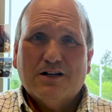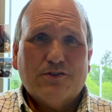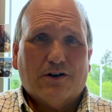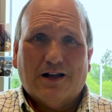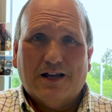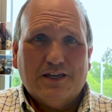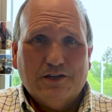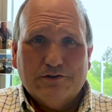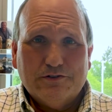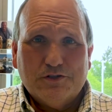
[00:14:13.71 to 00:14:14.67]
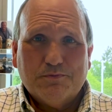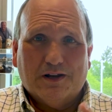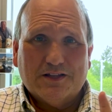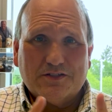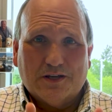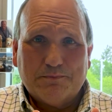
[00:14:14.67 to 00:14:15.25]
They're not huge, but
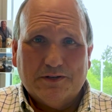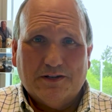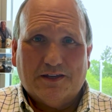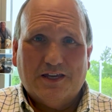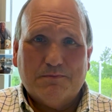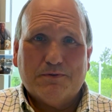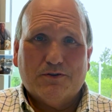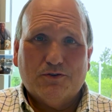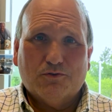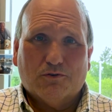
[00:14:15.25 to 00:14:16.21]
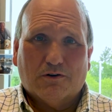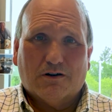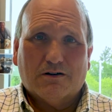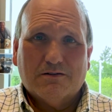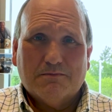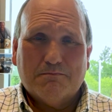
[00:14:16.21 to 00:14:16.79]
it's something to keep
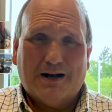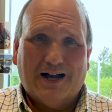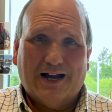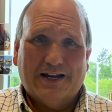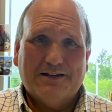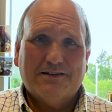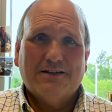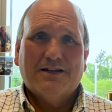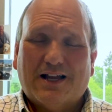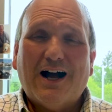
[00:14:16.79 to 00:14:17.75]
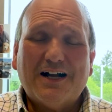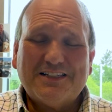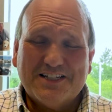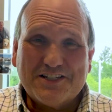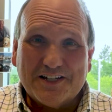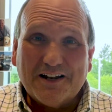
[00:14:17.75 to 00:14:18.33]
your mind
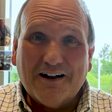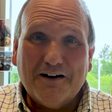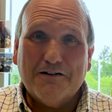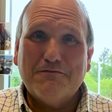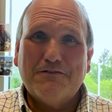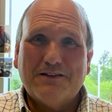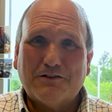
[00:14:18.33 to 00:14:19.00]
cognizant of.